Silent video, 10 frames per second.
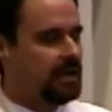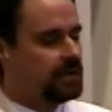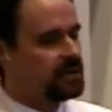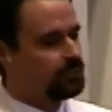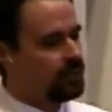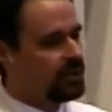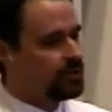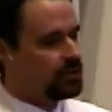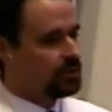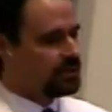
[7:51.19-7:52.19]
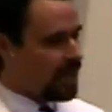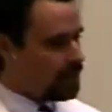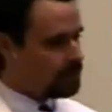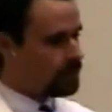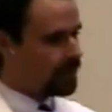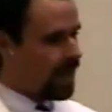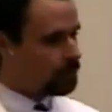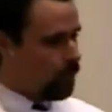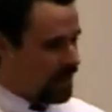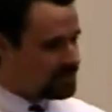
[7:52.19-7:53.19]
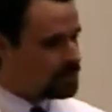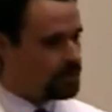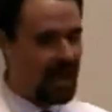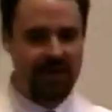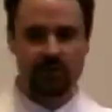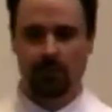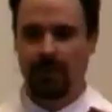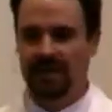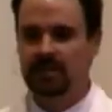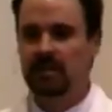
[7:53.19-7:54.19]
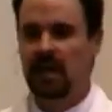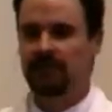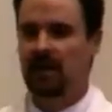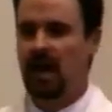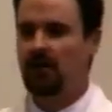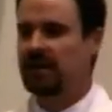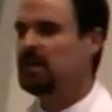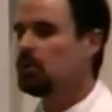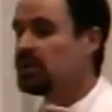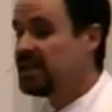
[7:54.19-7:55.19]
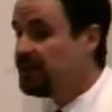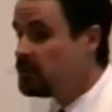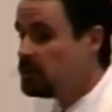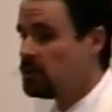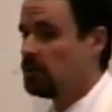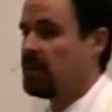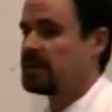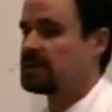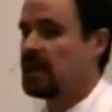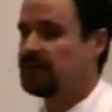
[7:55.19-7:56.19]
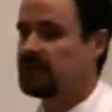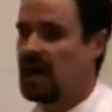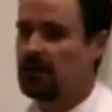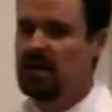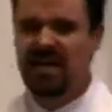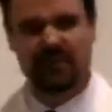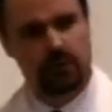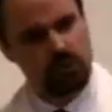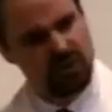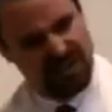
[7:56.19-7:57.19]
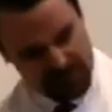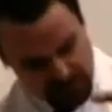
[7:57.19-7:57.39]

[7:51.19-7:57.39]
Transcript: these preachers who tell you that God wants you to have your best life now and he will give you your best life now if you just